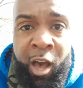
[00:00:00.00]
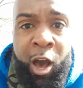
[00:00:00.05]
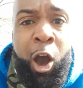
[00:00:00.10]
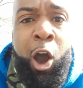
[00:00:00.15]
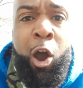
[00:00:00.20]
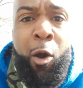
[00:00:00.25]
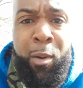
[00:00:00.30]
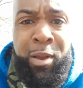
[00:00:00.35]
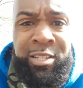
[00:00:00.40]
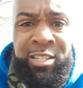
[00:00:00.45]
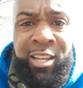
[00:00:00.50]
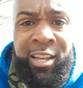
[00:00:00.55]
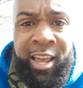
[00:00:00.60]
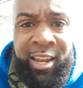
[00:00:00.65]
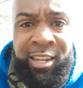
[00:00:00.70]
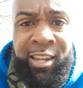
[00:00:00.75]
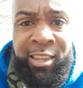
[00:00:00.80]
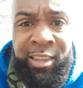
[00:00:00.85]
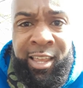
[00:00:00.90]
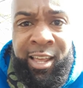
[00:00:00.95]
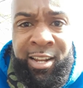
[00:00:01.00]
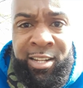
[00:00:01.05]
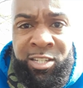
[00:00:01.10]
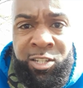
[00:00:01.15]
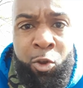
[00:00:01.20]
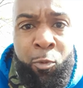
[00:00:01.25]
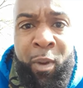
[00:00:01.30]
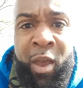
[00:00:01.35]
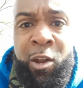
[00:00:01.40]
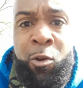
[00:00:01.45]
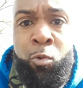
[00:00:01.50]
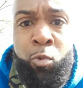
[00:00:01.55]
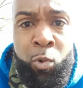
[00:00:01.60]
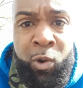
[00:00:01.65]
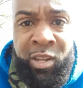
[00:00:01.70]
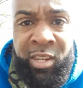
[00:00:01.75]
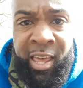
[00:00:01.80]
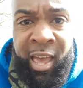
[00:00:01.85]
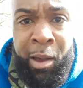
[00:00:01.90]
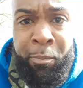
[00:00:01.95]
Always look at the lens no matter
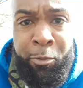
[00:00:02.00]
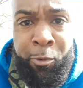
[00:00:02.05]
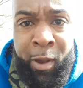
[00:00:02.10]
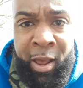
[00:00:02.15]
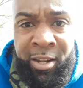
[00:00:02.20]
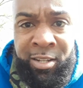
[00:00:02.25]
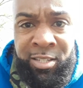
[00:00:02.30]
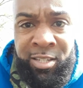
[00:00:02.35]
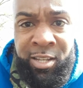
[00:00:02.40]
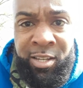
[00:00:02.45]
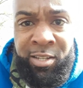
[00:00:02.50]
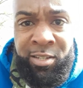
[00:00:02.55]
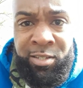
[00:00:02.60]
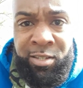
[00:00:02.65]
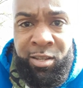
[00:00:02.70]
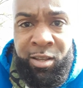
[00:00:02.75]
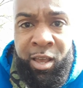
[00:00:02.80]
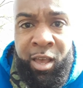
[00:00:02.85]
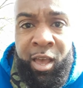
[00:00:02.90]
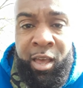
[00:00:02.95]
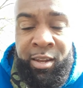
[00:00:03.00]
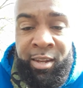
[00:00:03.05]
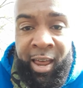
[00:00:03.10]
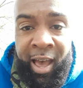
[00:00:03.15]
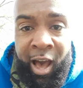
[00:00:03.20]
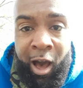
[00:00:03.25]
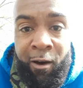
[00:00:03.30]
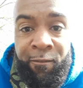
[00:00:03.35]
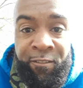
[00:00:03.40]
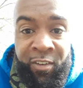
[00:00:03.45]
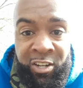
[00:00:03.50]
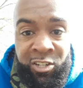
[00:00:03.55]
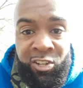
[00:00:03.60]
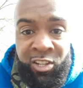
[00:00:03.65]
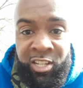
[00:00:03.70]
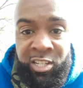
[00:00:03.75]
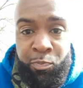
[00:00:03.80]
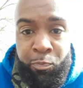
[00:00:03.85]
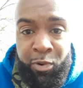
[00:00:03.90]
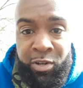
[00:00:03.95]
what the apparatus is. Now, facial
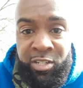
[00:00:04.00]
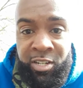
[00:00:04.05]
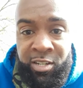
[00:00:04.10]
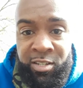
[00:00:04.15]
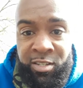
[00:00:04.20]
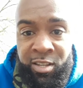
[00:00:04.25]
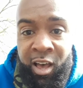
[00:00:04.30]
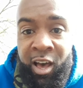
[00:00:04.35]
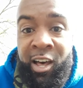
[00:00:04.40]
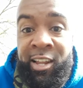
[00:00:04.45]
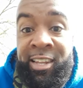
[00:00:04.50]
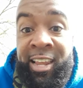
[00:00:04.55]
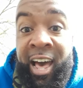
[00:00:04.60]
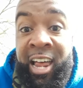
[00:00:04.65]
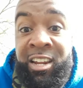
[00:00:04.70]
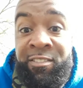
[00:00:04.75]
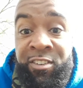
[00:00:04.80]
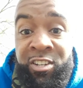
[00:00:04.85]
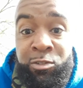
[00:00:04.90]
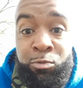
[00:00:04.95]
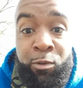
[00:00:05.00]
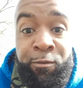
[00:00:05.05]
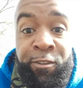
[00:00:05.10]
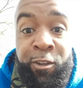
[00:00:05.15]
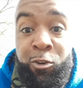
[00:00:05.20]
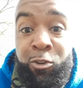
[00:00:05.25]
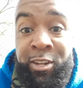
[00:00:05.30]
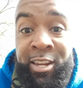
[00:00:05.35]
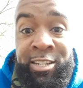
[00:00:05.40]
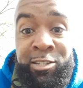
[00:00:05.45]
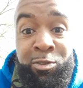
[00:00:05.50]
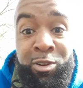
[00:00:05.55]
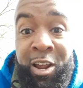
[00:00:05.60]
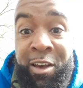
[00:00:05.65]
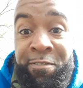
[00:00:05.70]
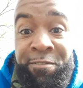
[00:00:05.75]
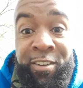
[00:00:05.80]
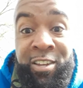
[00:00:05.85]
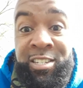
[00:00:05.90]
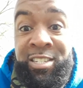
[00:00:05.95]
expressions. A lot of us reveal things with our
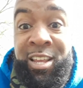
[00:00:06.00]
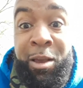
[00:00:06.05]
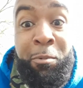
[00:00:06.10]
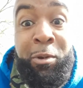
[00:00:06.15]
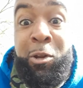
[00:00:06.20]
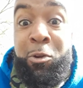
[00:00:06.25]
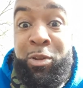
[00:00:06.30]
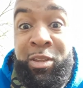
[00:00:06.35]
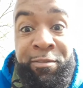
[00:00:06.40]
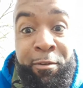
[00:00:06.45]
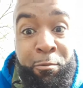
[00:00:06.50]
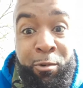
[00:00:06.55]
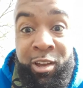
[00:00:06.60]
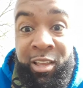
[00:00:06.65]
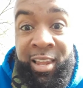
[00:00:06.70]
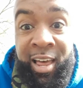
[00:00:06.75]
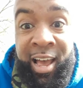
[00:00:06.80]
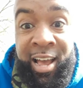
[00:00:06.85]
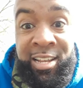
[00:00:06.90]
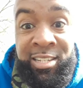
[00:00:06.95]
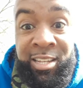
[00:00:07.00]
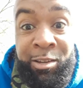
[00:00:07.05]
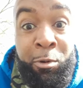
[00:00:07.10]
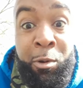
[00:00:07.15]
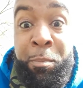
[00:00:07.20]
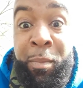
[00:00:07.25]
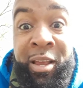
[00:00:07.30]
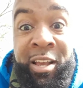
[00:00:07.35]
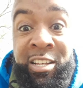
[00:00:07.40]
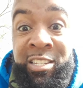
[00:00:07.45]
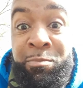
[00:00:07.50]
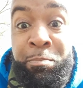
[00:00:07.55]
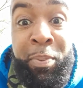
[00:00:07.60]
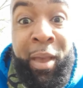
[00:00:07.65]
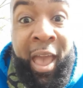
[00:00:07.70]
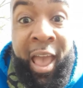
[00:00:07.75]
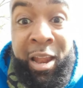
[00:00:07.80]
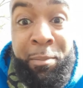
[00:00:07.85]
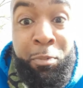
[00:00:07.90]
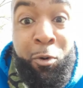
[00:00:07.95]
face that we don't even realize. It would make us
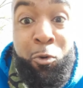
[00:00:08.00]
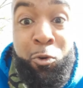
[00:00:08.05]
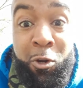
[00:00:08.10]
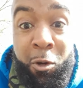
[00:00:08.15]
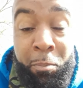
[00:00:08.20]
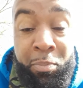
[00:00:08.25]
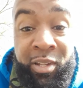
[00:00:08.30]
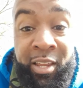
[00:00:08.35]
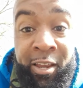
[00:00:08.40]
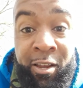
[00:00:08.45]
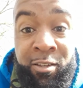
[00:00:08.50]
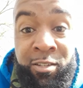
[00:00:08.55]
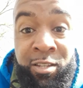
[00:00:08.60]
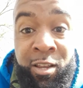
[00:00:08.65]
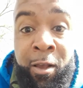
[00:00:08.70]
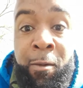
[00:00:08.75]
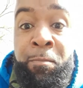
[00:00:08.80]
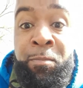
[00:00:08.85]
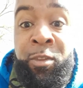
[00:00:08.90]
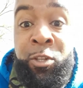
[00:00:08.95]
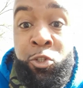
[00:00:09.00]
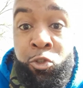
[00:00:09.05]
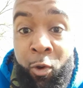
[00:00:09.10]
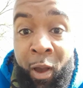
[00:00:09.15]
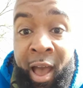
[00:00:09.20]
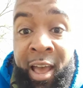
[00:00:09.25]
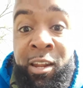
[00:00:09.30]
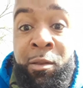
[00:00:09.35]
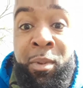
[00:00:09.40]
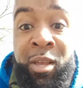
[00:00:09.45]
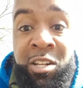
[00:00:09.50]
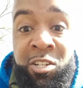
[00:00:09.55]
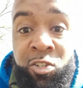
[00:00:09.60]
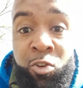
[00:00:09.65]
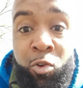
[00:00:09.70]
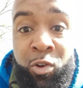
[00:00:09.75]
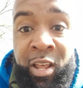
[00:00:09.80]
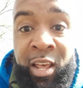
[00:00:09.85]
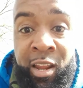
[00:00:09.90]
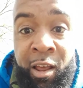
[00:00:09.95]
bad poker players. Try to make
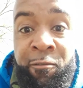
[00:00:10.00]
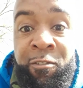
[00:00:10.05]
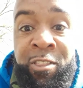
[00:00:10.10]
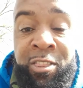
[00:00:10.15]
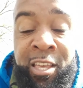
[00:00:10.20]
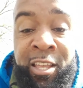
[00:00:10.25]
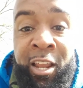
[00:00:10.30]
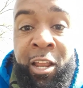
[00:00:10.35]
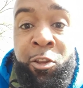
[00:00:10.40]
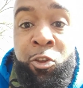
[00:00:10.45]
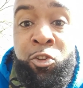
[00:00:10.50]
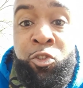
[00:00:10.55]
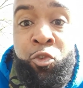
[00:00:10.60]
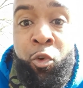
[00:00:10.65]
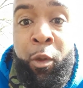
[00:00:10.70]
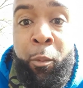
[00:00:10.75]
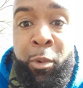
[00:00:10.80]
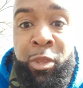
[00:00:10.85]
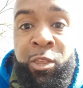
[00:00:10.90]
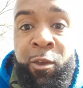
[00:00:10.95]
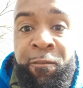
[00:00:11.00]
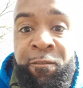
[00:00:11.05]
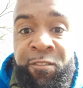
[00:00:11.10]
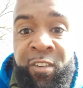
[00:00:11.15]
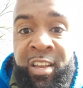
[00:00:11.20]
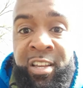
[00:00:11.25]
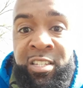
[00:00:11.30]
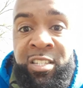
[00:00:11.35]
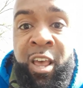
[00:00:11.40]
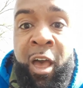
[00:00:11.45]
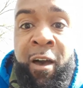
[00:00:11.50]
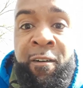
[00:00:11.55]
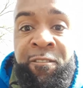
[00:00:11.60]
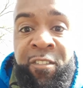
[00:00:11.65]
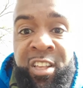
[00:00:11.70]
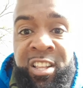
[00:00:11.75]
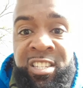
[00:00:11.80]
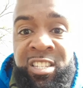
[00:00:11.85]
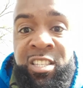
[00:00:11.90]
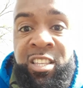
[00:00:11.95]
sure that everything that you're doing with your face
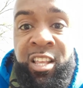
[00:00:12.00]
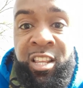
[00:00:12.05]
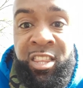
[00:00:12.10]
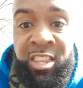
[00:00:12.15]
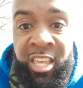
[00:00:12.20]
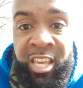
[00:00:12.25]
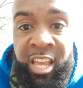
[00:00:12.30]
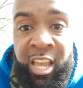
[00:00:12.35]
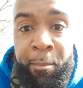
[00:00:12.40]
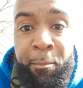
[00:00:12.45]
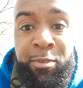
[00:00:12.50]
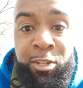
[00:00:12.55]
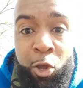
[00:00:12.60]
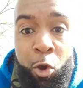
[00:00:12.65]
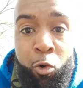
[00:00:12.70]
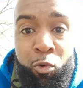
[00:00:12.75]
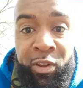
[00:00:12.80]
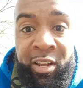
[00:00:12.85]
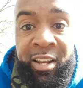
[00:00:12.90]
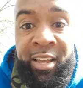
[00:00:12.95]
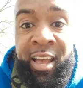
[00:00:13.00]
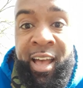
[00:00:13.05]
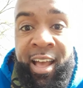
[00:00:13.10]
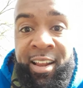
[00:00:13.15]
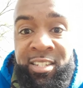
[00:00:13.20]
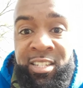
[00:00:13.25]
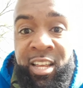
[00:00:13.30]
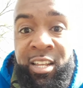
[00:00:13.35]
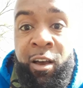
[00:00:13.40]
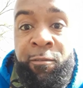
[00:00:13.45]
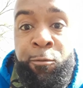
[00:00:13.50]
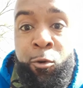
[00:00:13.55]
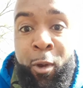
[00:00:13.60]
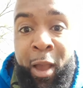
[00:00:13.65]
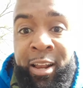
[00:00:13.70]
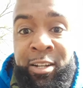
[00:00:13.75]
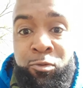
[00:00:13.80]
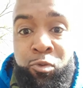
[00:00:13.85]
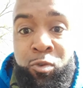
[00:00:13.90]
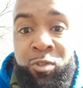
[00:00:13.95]
fits the theme, tone, and content of your
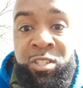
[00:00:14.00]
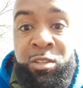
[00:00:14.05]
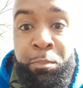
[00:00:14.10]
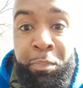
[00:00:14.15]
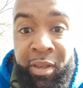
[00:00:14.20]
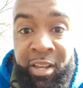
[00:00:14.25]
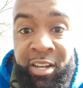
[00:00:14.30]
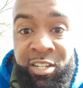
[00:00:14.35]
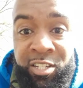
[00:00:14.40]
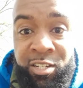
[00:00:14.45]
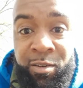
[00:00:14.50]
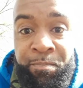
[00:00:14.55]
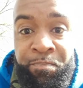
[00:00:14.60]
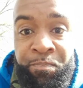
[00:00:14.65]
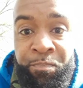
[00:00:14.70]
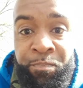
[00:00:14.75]
actual speech.